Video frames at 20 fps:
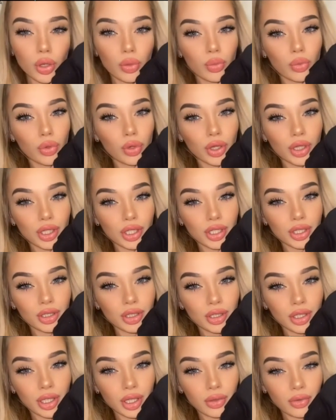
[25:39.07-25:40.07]
is
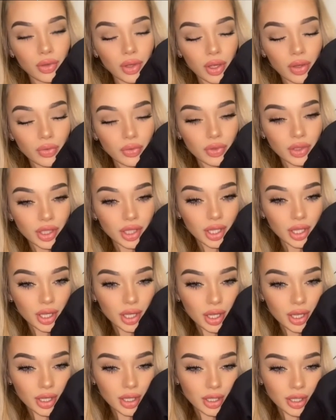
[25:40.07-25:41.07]
because people
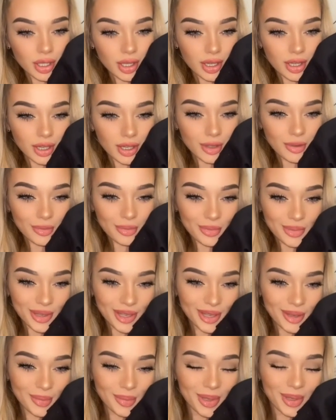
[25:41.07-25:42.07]
get caught in,
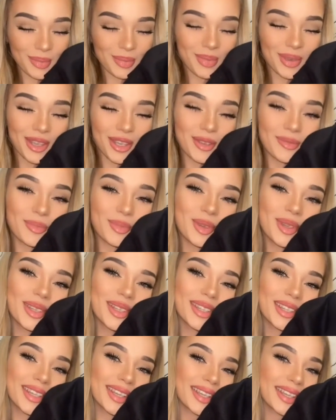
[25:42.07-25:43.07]

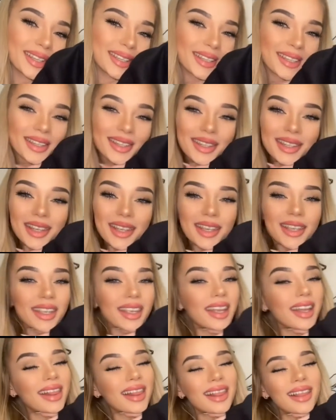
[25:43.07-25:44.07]
we get taught from a
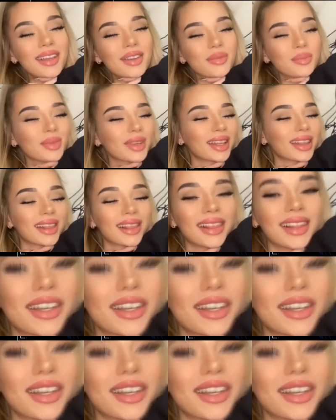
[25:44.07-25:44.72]
young age about porn,